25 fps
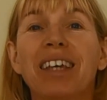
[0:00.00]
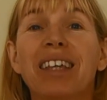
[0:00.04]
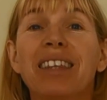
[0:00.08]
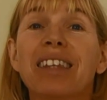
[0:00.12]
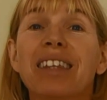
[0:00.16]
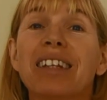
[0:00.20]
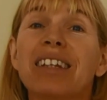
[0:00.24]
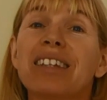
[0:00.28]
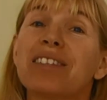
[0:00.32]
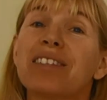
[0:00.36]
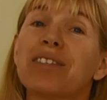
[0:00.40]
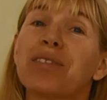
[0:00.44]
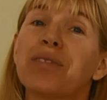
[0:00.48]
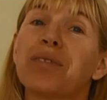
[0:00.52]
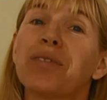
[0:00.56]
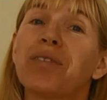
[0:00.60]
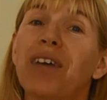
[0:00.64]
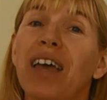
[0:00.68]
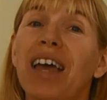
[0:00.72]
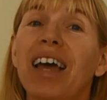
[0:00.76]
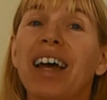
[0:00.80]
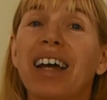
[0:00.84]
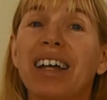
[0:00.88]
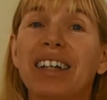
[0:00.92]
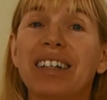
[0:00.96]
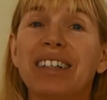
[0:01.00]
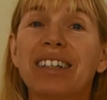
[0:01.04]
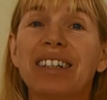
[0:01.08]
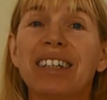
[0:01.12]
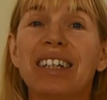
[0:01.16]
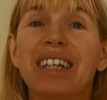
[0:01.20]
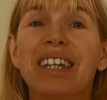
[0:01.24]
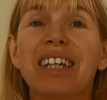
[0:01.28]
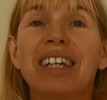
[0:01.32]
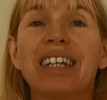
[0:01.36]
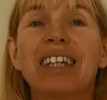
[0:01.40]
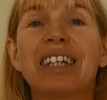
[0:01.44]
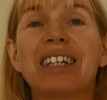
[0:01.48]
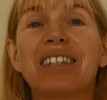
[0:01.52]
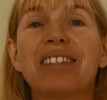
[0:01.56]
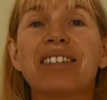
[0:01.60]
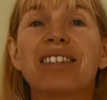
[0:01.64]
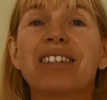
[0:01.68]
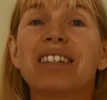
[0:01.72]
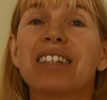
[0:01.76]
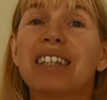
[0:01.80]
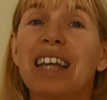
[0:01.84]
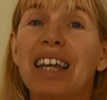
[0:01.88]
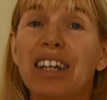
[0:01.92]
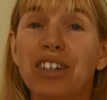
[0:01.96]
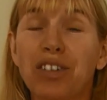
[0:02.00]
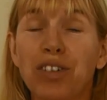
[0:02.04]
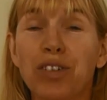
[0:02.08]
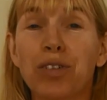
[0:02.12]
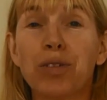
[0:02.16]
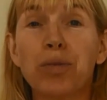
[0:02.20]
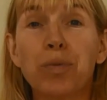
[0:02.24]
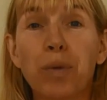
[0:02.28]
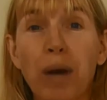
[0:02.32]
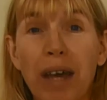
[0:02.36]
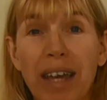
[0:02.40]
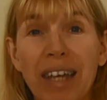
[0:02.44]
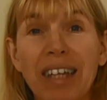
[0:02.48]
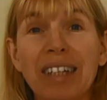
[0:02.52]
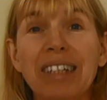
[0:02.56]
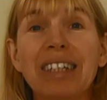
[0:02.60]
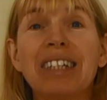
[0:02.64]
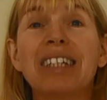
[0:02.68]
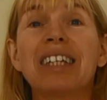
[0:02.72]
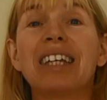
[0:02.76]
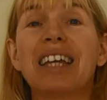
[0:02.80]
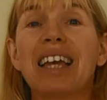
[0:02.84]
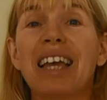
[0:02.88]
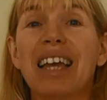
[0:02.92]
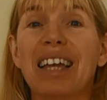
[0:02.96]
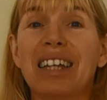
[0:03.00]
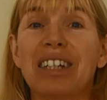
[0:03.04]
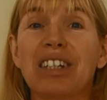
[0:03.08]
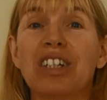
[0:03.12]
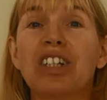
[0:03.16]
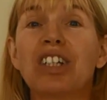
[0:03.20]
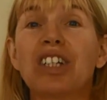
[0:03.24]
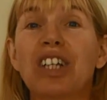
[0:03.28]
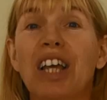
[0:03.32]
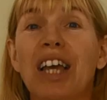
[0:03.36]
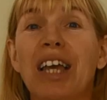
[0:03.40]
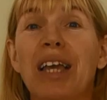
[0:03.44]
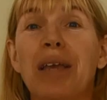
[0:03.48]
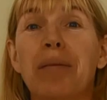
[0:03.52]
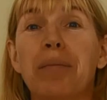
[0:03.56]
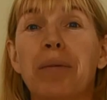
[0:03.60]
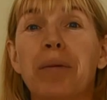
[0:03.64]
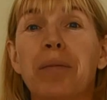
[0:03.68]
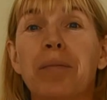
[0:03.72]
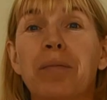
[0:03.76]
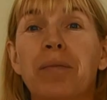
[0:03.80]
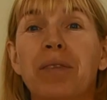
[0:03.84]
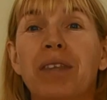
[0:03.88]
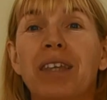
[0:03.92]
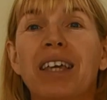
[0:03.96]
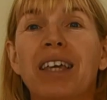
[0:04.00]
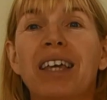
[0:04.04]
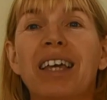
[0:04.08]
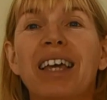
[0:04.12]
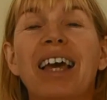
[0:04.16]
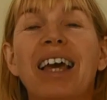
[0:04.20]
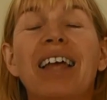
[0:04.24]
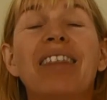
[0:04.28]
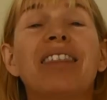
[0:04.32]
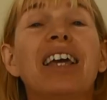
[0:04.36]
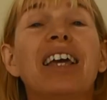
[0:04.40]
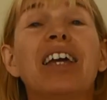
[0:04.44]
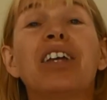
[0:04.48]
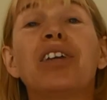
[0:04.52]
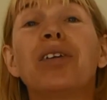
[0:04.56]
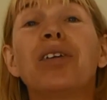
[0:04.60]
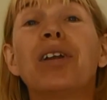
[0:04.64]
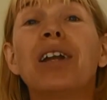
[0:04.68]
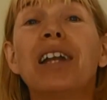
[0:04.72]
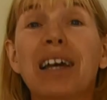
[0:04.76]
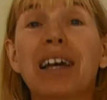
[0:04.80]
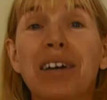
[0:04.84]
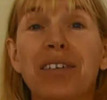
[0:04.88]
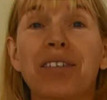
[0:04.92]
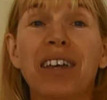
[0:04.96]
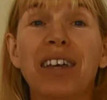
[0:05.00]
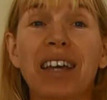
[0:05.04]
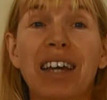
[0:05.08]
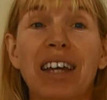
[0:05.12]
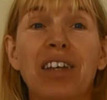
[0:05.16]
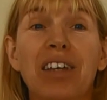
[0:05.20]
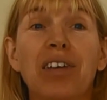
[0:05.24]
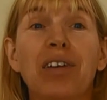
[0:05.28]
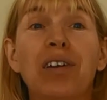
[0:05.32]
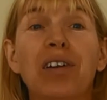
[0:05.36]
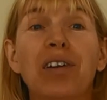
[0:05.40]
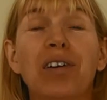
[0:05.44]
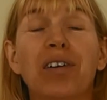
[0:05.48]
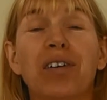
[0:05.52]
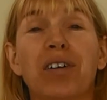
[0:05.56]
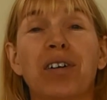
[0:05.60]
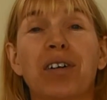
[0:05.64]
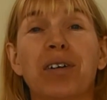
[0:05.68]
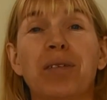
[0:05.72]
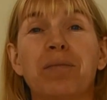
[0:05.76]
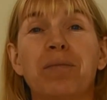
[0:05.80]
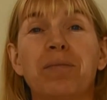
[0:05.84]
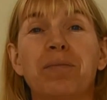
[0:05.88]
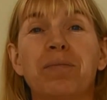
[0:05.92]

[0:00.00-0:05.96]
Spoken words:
that it's found its natural weight and shape, and that you love how you look.